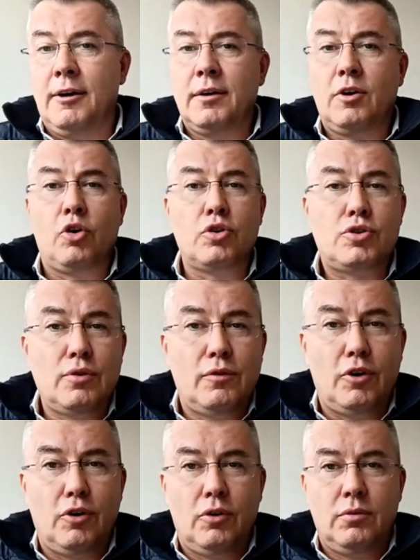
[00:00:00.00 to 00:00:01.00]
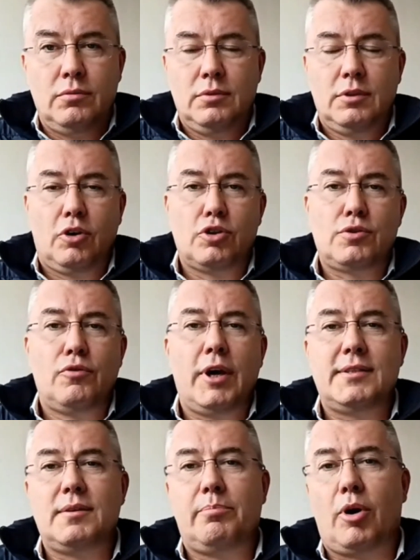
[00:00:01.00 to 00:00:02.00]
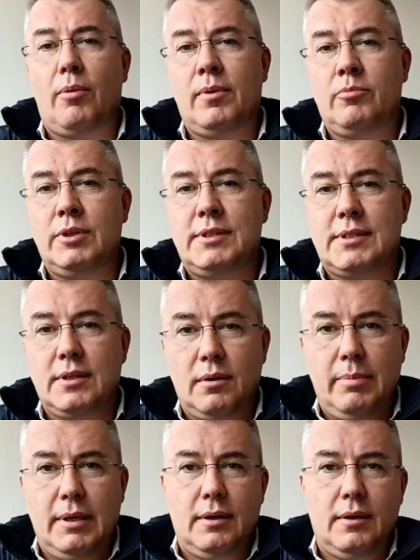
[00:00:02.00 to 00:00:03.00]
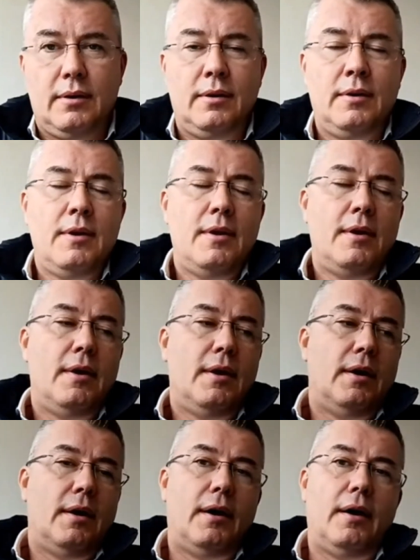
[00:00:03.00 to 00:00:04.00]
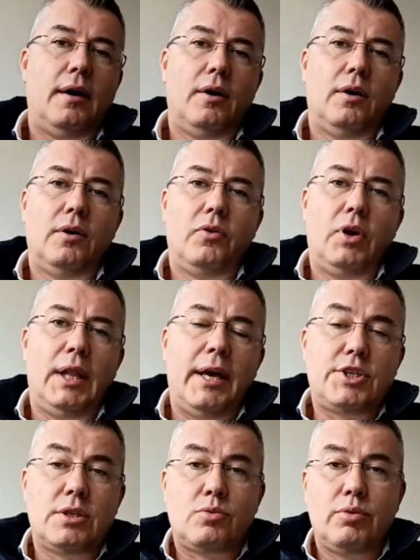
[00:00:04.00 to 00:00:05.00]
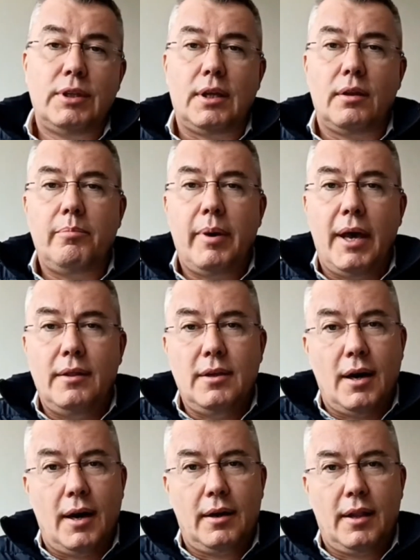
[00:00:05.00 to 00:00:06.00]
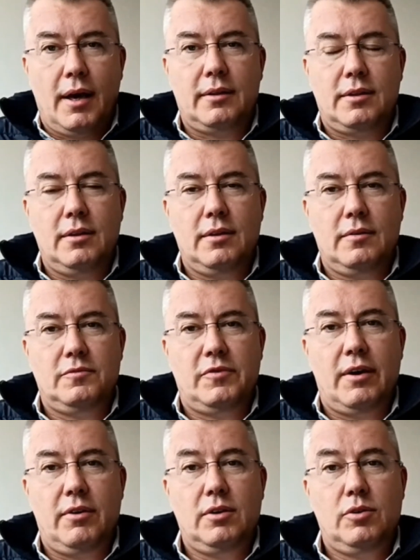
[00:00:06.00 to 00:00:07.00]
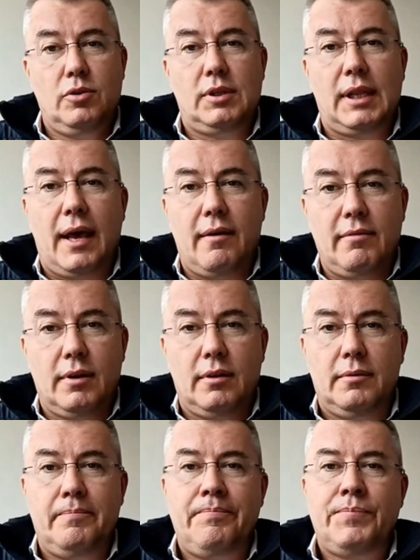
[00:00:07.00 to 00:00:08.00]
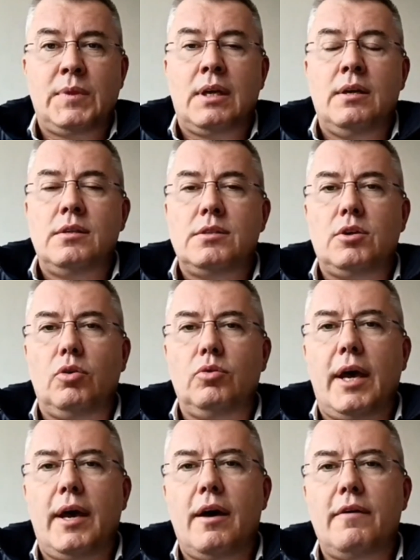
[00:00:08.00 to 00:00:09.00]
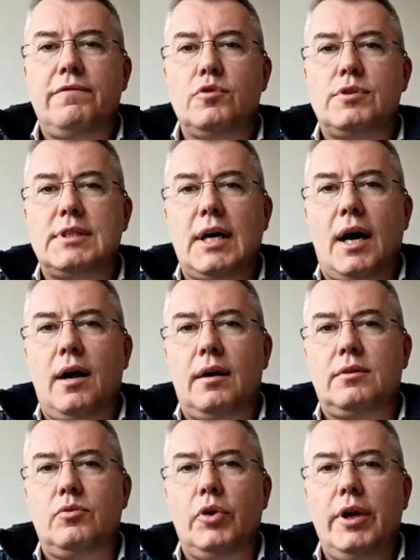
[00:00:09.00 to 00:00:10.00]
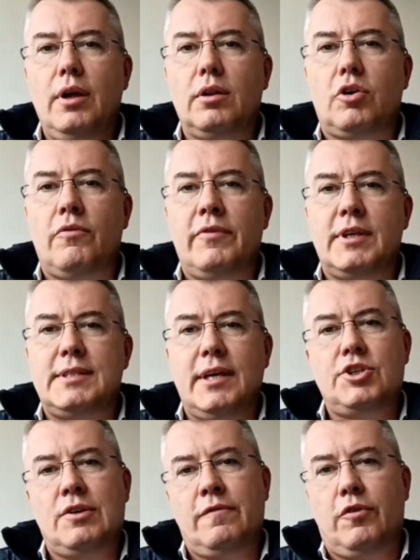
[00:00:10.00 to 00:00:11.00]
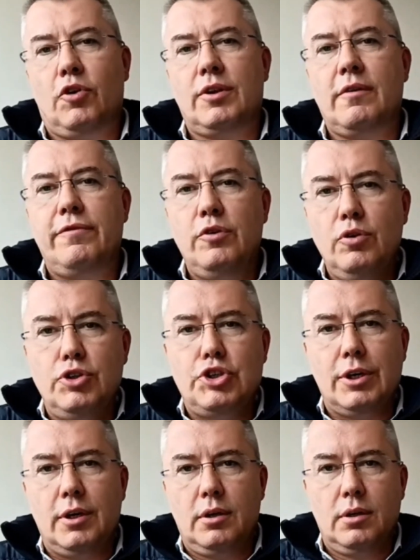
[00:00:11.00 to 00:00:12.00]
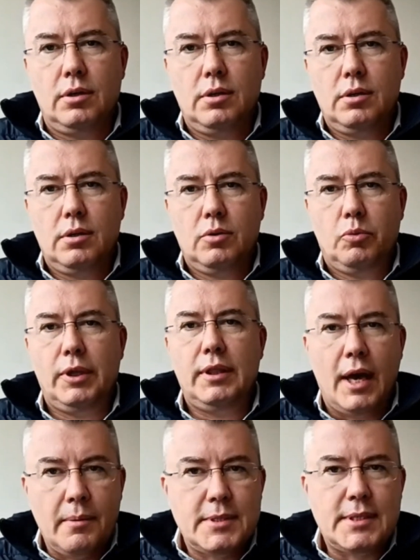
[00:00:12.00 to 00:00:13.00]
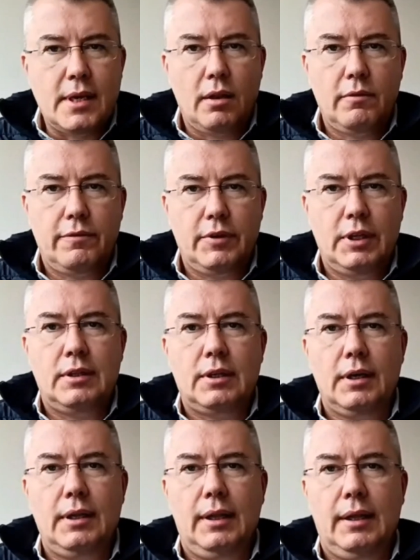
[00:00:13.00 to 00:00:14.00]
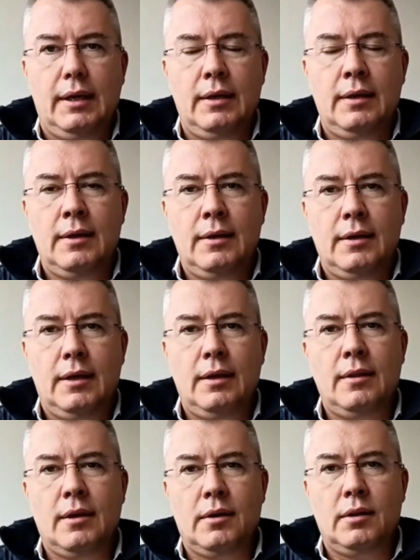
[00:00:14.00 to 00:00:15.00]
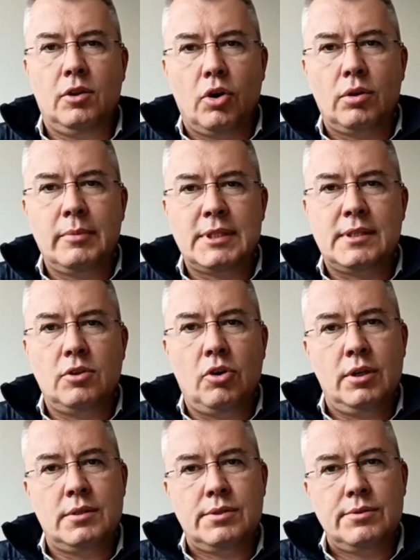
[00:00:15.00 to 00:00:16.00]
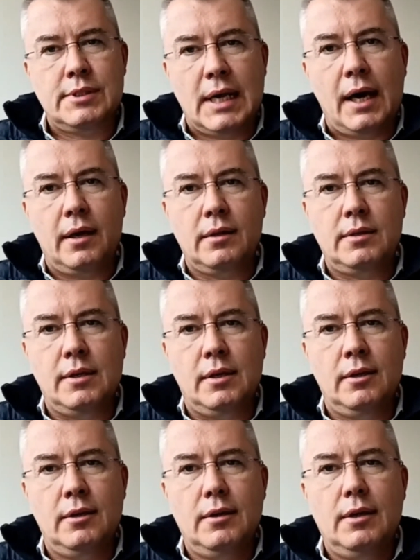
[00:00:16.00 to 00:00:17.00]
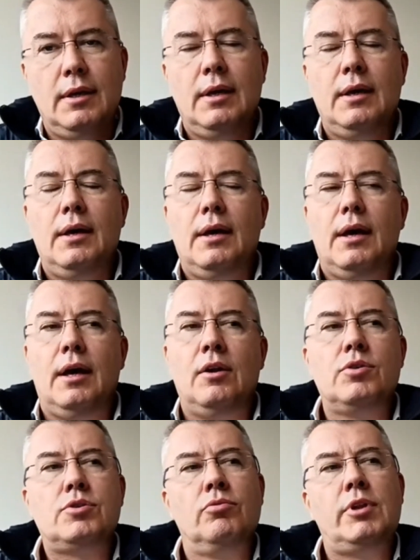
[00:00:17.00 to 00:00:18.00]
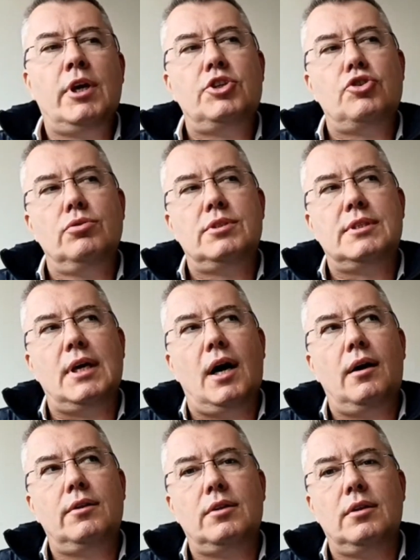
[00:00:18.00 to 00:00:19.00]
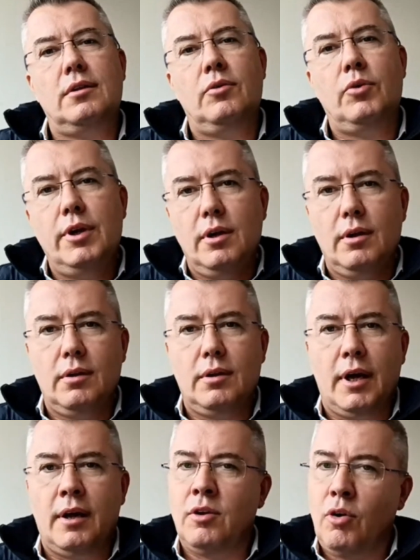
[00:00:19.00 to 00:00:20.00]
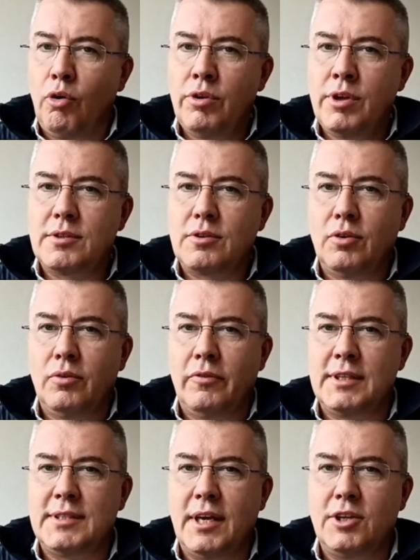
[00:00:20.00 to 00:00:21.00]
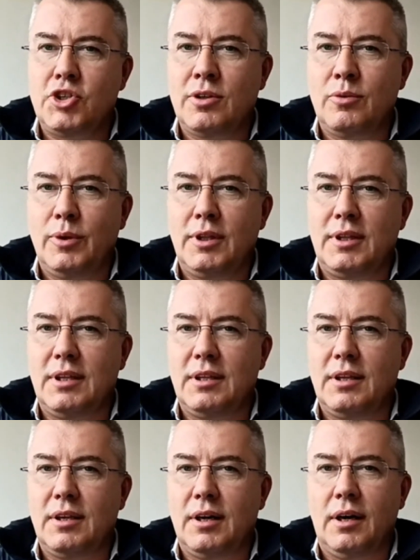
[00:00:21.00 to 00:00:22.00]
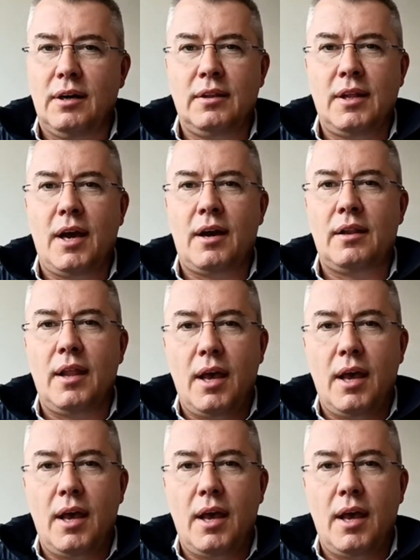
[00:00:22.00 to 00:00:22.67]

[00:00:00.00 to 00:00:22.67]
Kosovo. Kosovo has a problem with Serbia. Relations with Albania are not in a very good level. So they have to start real conversation for the future with themselves internally in the North Macedonian society. And also they should start the real and honest conversation with their